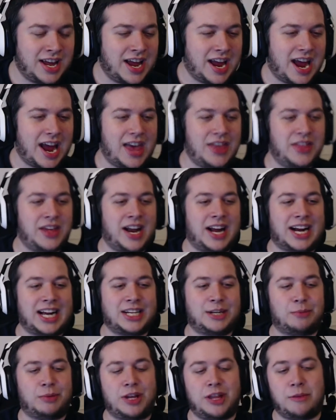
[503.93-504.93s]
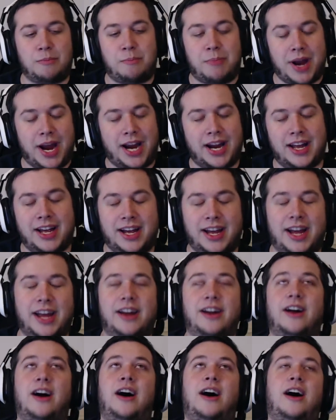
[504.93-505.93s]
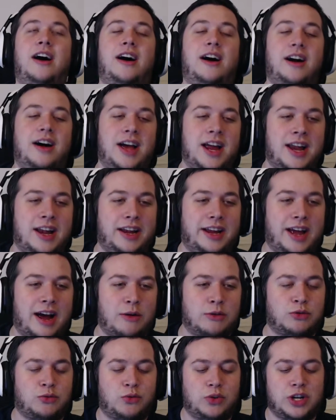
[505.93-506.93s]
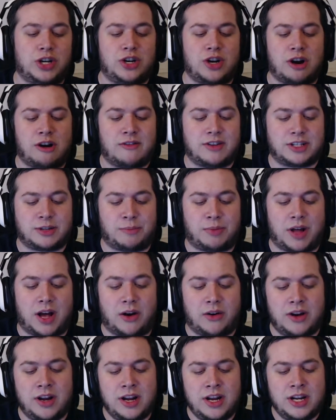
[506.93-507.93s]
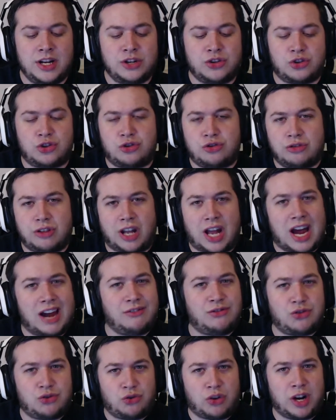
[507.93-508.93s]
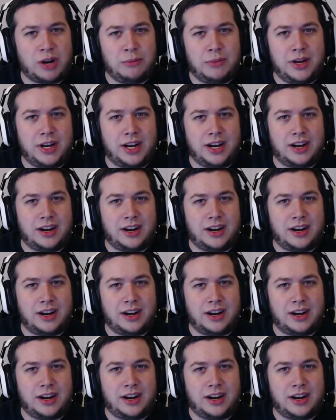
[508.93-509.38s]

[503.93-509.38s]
And then I got to play the beta and I was really nervous about live streaming